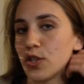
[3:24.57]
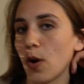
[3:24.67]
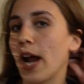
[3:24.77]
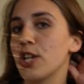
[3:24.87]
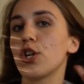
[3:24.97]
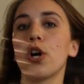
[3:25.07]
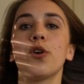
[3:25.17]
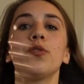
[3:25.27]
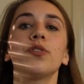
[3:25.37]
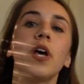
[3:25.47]
So I
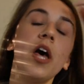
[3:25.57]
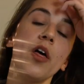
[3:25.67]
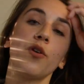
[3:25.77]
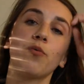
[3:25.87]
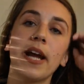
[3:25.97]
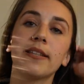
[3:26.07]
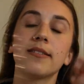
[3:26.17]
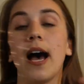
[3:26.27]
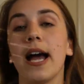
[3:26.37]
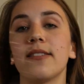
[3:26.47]
chose the right
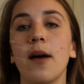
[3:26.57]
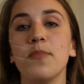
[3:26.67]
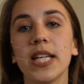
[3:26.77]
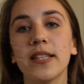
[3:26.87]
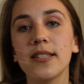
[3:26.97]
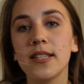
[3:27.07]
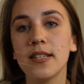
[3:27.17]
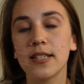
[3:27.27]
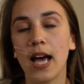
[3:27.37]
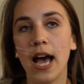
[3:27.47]
size. I'm knitting this in the
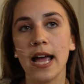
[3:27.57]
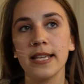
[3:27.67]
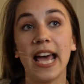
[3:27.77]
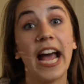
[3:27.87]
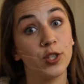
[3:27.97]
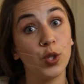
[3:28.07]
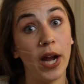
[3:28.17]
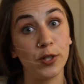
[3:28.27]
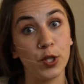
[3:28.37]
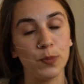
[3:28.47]
size extra,
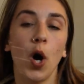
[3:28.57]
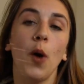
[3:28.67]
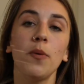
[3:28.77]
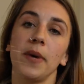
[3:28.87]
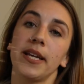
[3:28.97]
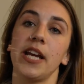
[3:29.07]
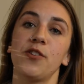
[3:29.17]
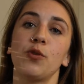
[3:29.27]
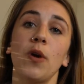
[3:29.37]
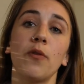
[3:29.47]
extra small, but my gauge
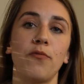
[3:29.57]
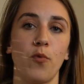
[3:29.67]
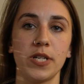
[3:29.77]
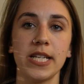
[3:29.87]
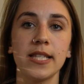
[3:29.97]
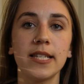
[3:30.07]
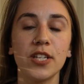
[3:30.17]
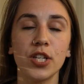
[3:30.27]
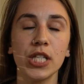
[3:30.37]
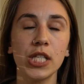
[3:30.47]
is around 14
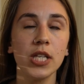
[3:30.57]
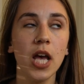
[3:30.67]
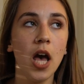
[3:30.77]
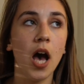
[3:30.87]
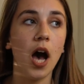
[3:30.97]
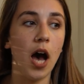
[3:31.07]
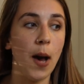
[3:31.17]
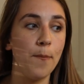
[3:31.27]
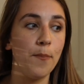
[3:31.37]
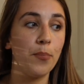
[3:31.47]
stitches
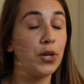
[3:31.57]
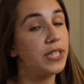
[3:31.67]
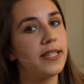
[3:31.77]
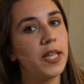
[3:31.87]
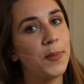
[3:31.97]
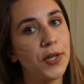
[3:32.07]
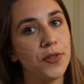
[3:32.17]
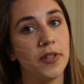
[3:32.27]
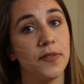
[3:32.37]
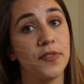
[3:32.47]
per 10 centimeters
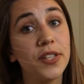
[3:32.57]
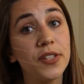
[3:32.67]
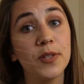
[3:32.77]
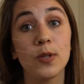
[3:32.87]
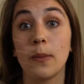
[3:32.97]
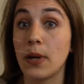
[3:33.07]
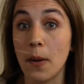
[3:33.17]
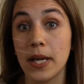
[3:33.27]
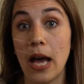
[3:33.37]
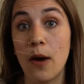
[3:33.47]
instead of 16. So I'm
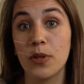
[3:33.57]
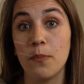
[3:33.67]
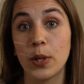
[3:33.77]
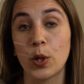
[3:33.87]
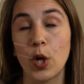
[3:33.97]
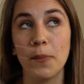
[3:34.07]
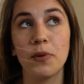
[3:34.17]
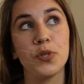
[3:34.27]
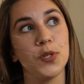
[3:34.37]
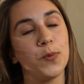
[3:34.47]
coming out with a bigger
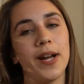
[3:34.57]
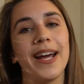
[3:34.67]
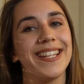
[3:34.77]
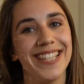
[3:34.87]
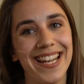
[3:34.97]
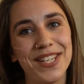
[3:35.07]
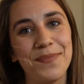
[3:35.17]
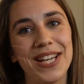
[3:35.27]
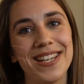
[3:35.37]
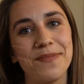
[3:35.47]
garment, which is what I intended,
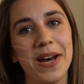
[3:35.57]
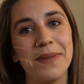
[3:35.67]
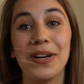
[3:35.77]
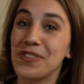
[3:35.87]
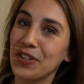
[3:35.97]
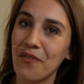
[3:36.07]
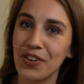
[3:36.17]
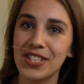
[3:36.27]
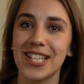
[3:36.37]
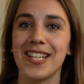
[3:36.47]
because my bust
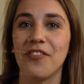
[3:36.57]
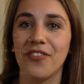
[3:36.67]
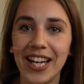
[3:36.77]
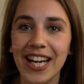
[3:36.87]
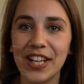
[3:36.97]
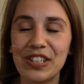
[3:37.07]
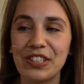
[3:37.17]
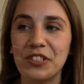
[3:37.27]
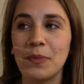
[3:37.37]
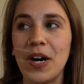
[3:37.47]
circumference does not fit in extra,
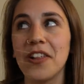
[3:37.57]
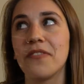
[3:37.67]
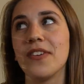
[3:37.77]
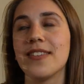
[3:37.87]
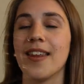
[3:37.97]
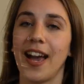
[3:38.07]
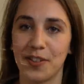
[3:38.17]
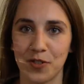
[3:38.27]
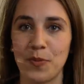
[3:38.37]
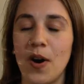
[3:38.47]
extra small. It fits in
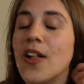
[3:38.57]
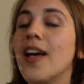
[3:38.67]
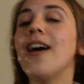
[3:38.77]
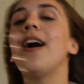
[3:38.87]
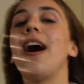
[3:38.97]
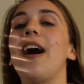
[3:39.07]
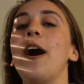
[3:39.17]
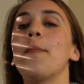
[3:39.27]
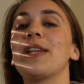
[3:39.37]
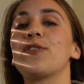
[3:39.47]
extra small.
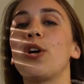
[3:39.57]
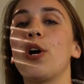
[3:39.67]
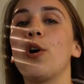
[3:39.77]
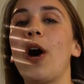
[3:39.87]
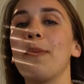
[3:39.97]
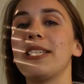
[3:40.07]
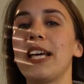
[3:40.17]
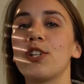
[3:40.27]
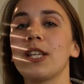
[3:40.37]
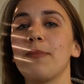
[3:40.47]
And so I'm
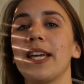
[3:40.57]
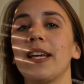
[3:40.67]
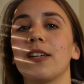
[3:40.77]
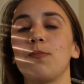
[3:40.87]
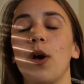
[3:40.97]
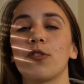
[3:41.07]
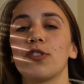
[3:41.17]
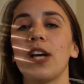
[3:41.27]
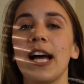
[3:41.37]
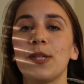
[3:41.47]
intentionally making a smaller
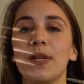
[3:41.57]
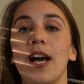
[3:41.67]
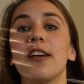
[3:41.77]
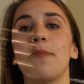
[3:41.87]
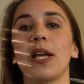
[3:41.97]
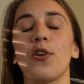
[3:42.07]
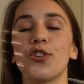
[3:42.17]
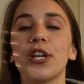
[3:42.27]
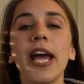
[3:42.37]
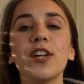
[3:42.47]
size because of my
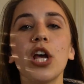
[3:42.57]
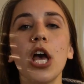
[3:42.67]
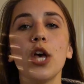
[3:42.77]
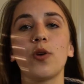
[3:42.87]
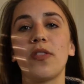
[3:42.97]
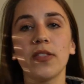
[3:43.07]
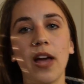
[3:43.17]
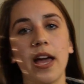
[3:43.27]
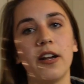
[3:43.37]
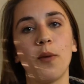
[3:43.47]
larger gauge. So I think
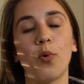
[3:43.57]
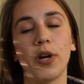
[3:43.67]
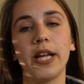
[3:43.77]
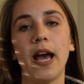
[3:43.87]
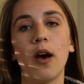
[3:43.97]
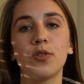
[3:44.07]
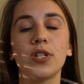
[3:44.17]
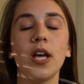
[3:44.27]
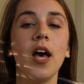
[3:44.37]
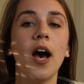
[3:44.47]
that ended up working out.